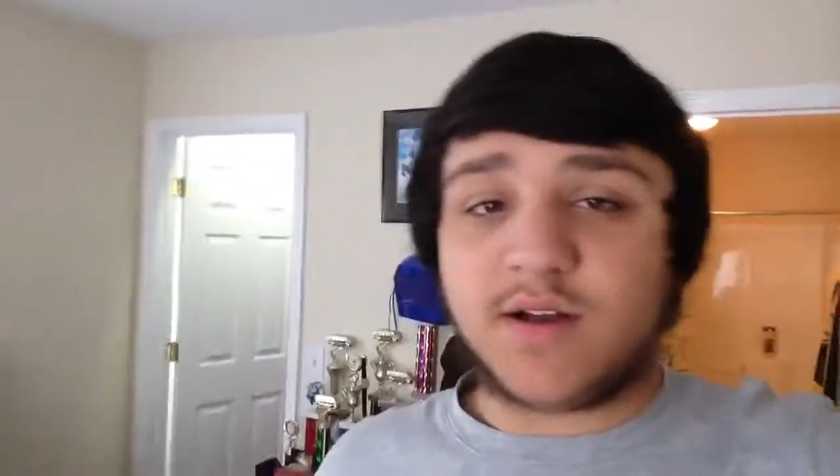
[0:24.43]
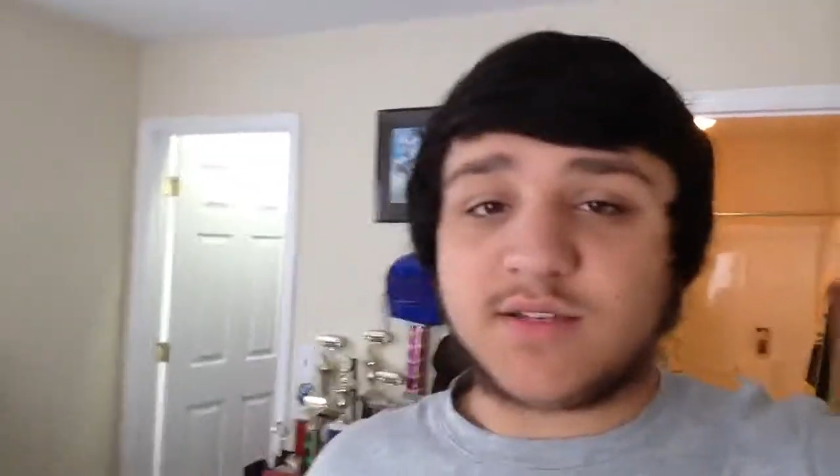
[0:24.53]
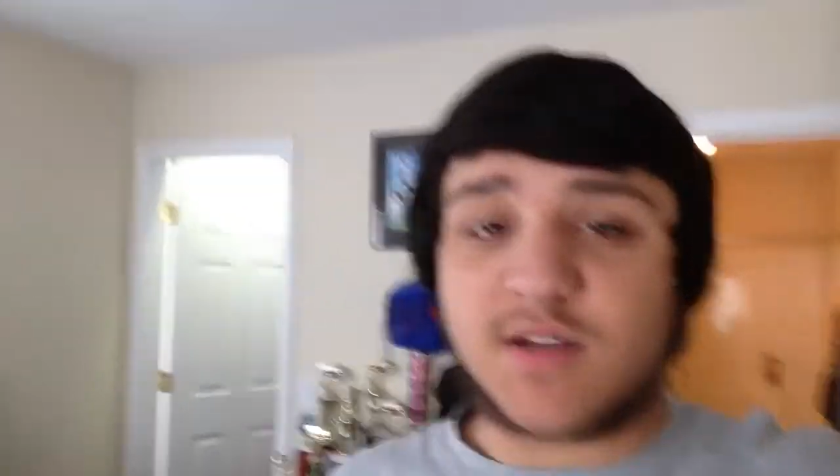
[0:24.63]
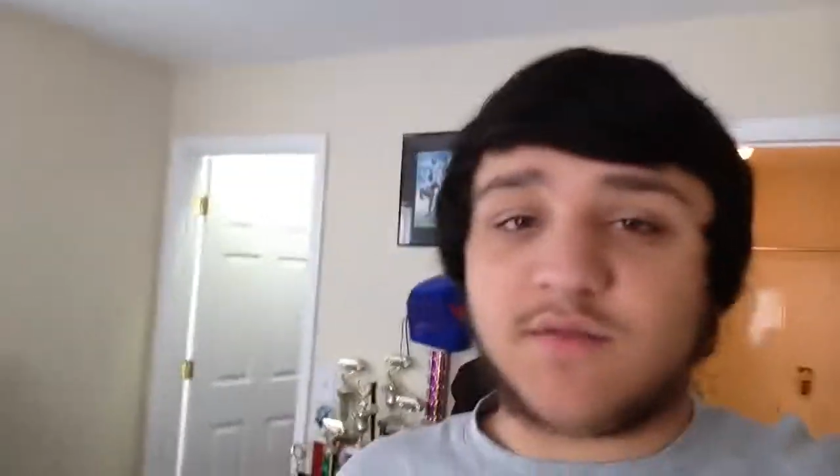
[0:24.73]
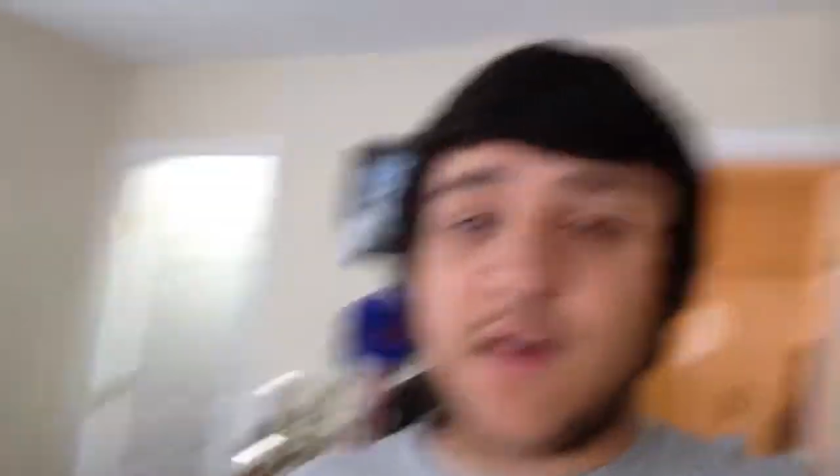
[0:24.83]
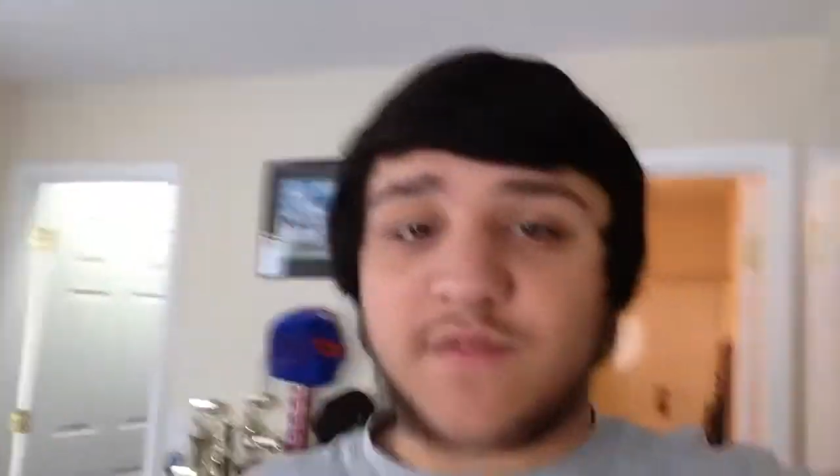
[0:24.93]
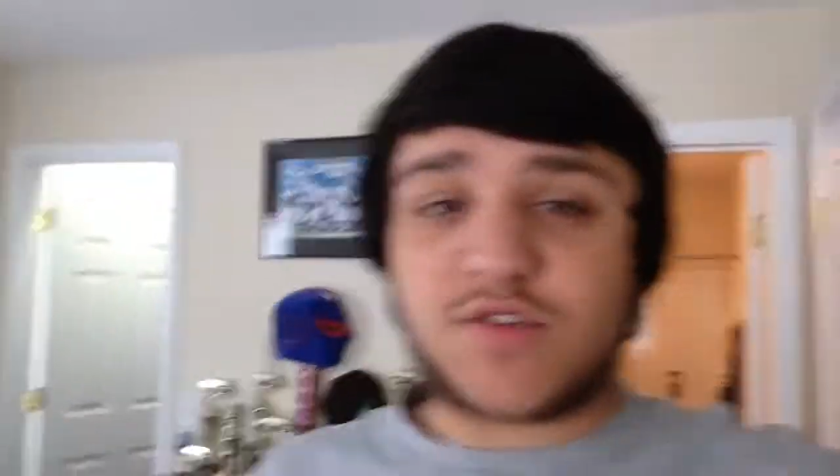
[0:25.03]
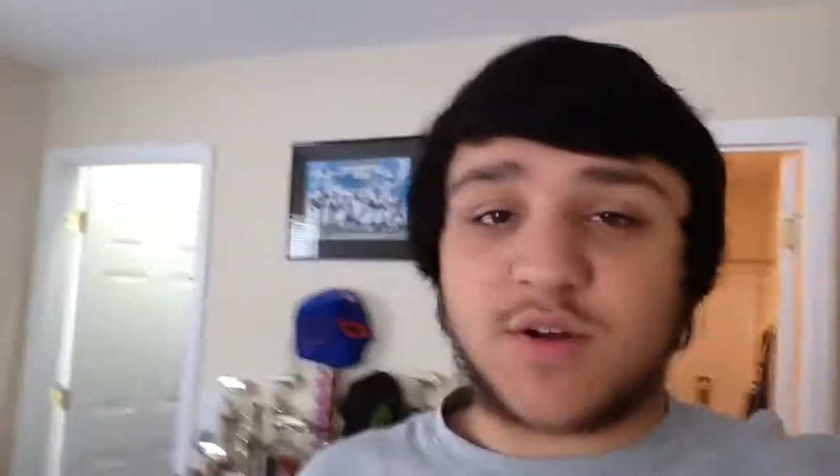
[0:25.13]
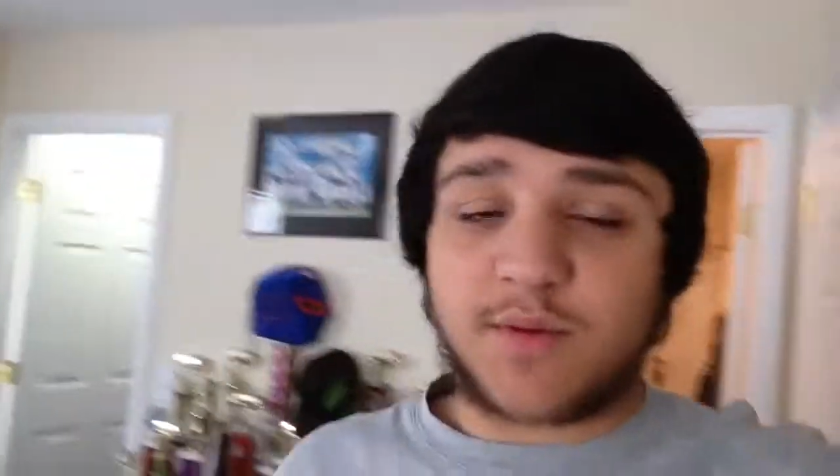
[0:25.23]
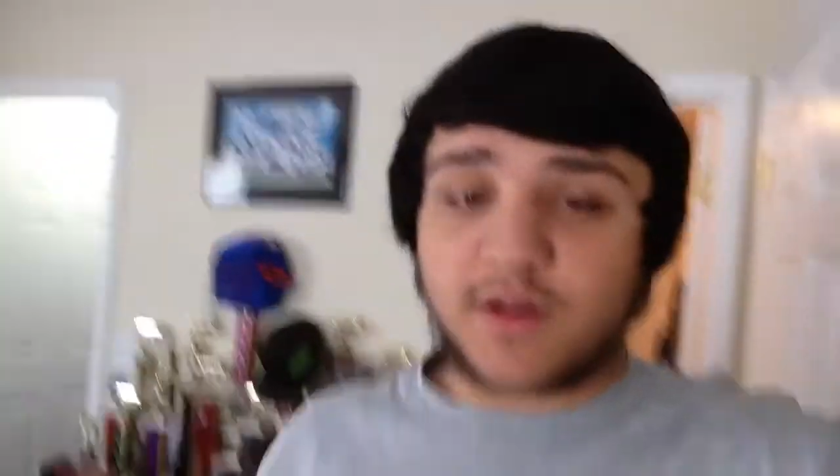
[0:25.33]
I'll start live
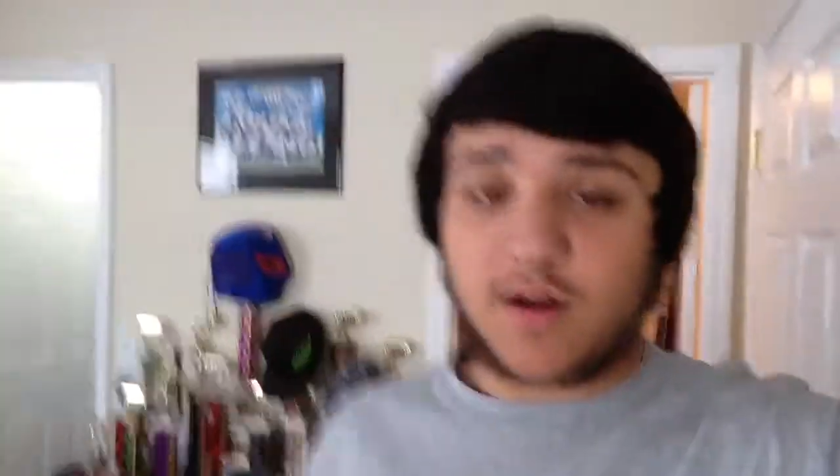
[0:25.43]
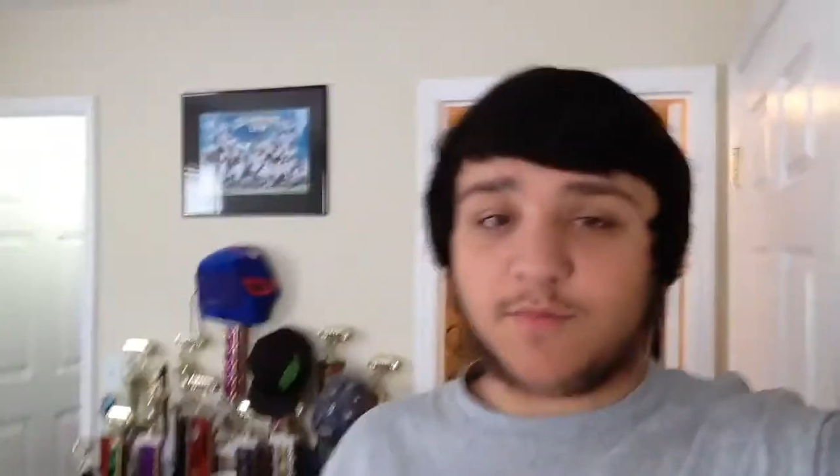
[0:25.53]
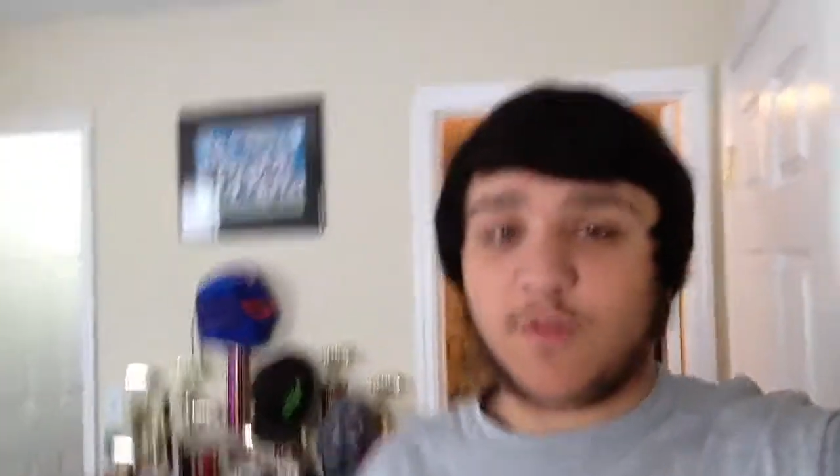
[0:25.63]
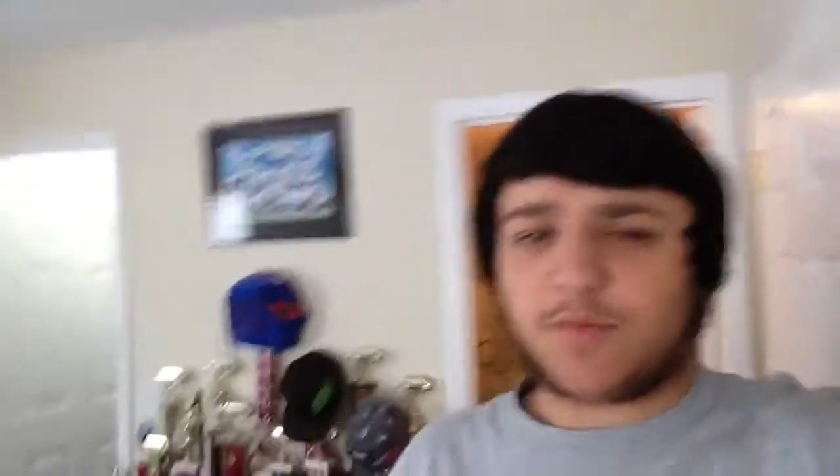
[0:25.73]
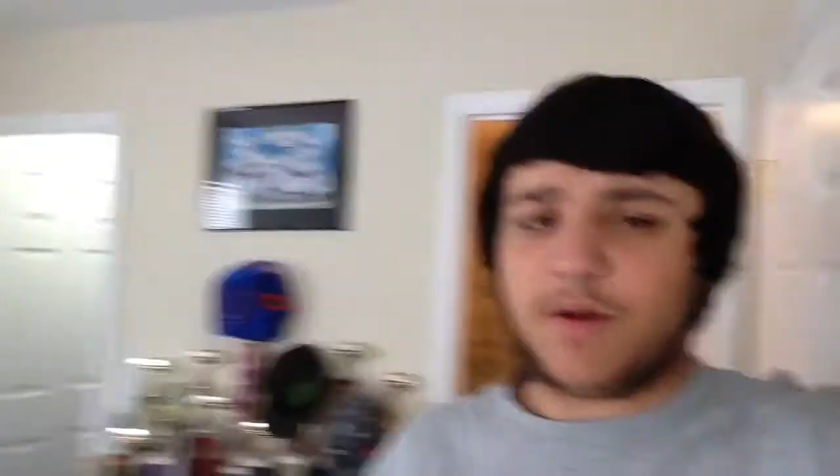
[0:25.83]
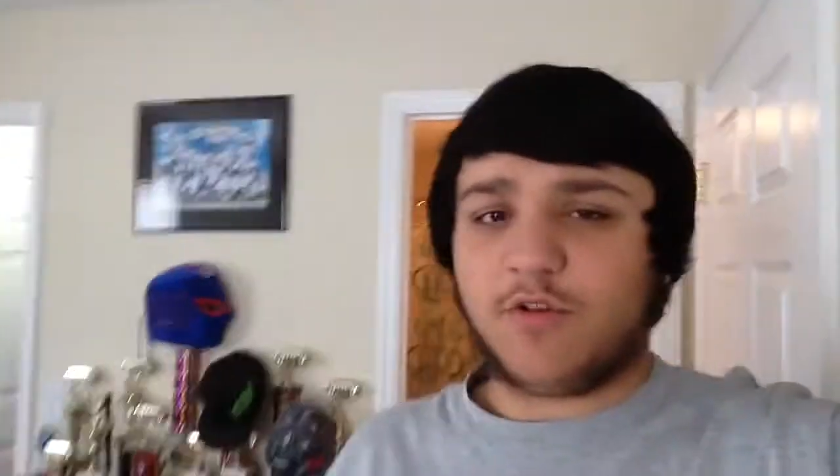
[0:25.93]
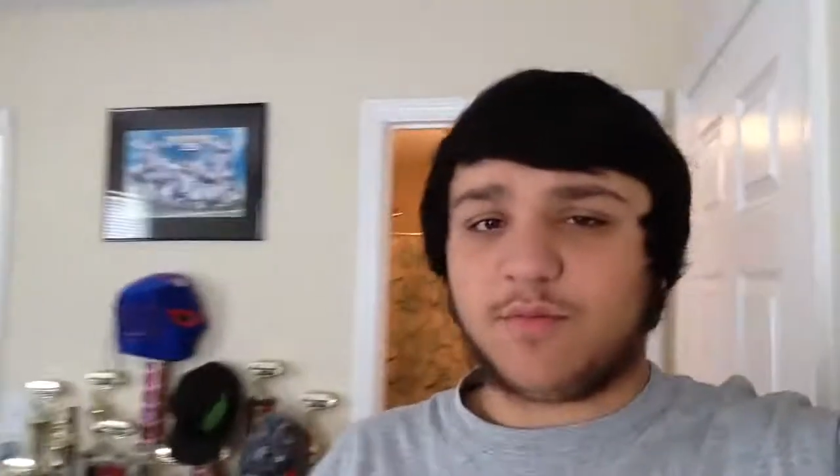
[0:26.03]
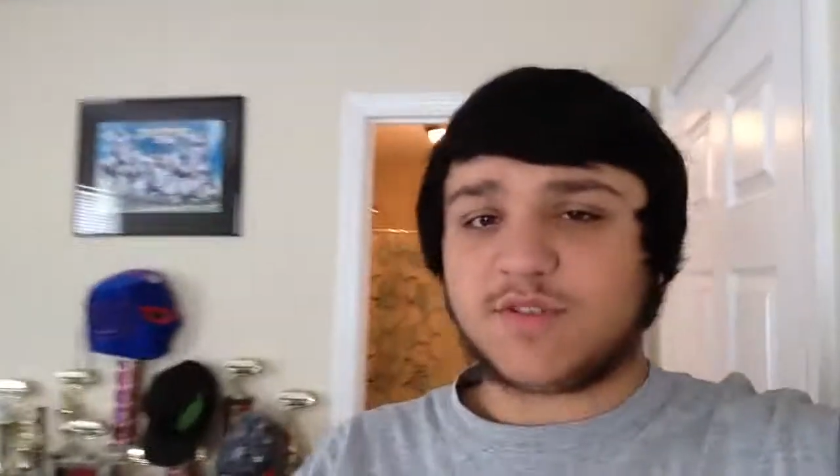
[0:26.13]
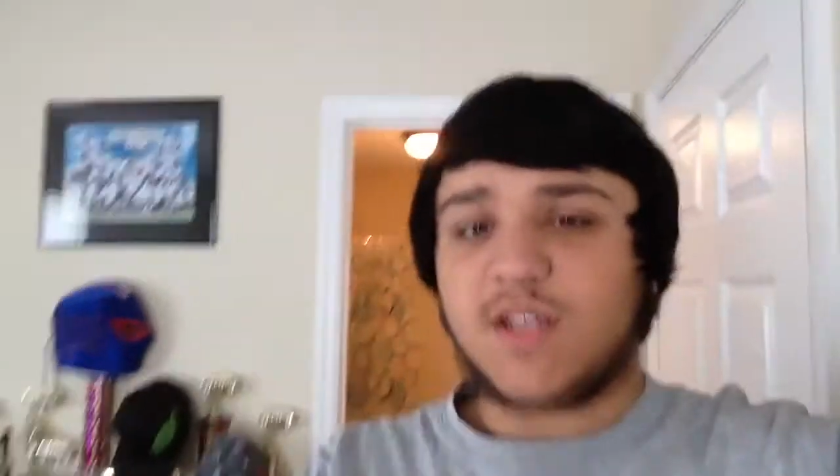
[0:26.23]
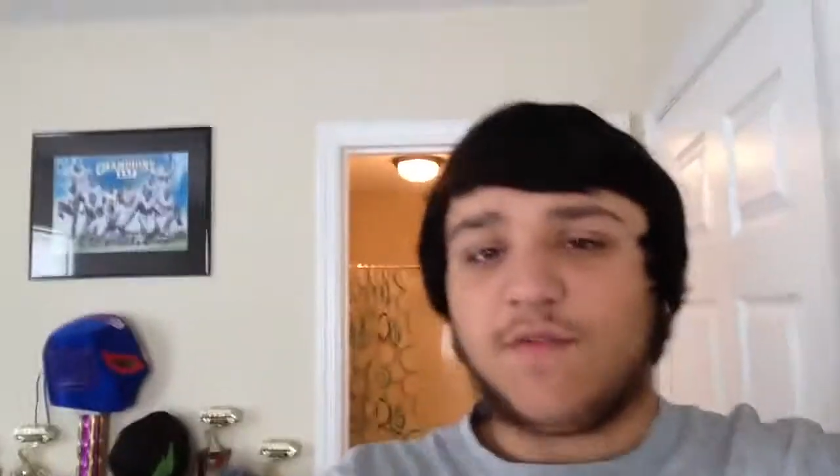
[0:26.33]
streaming and uploading my
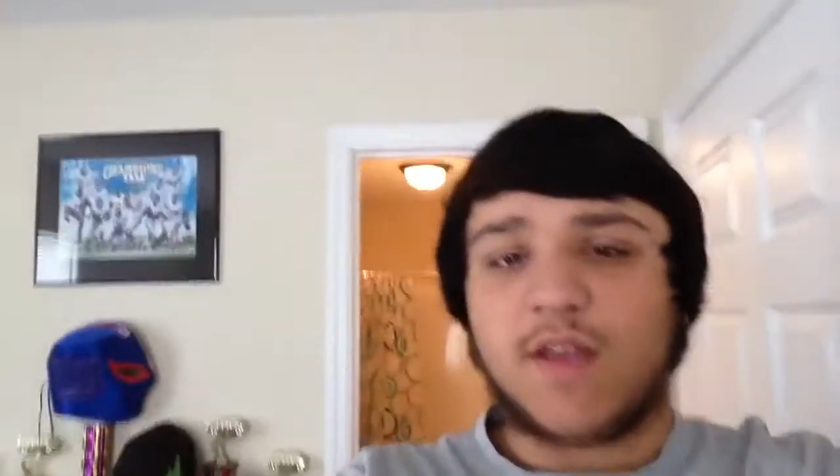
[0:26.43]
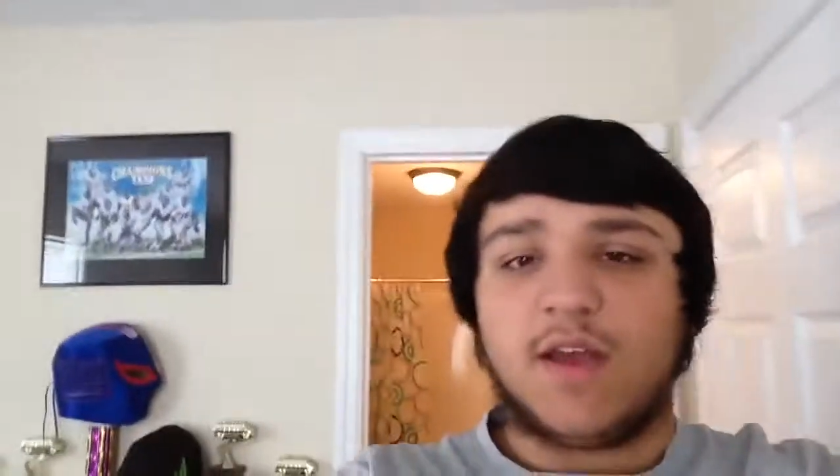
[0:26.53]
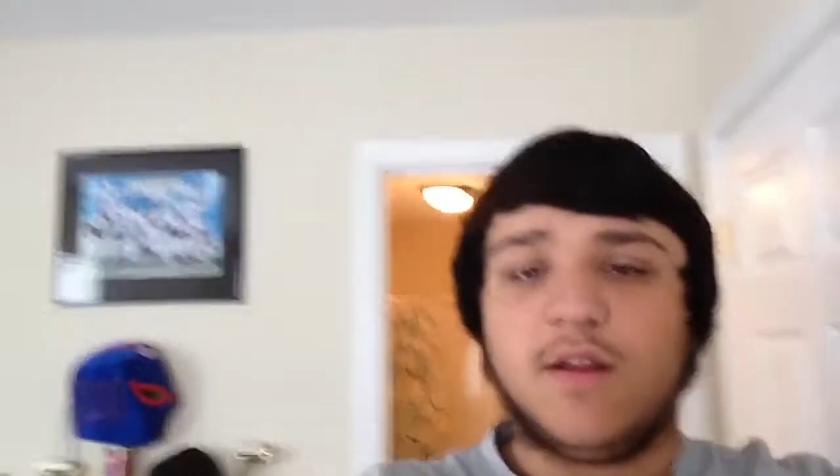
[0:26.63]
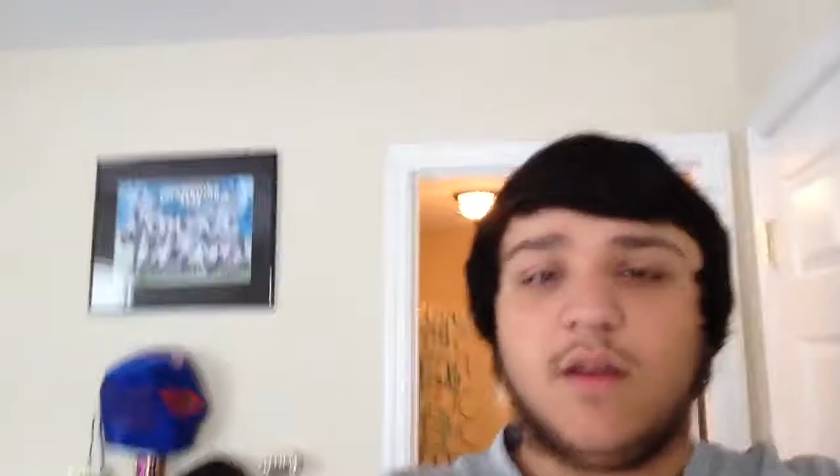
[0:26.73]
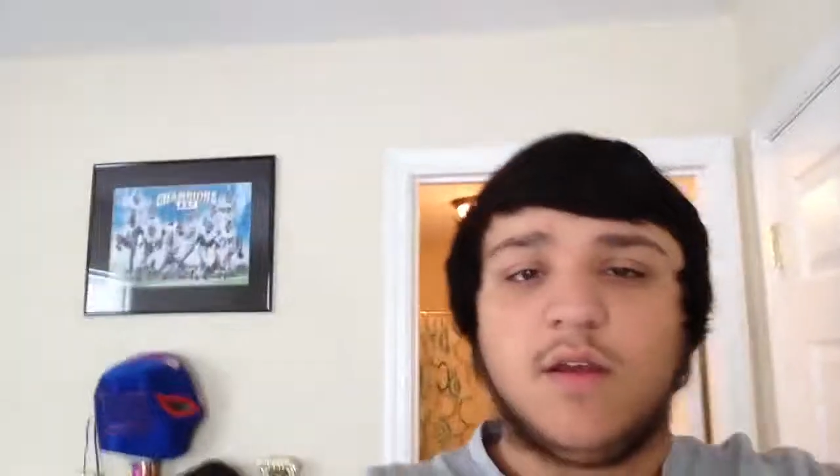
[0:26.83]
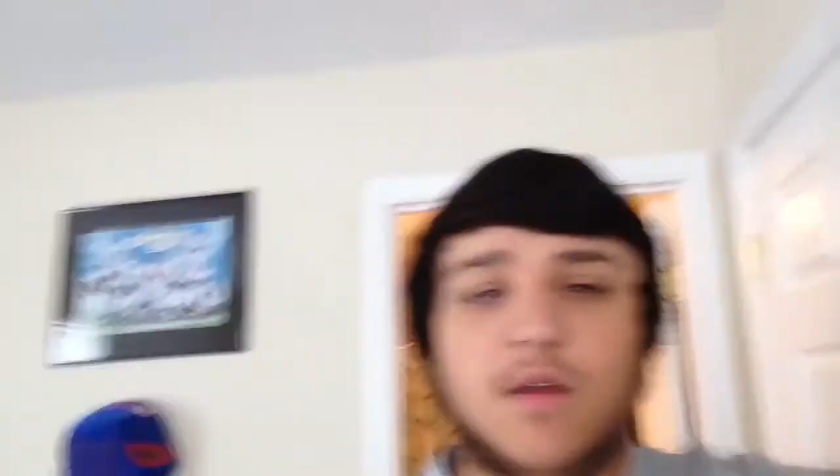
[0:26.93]
normal stuff again.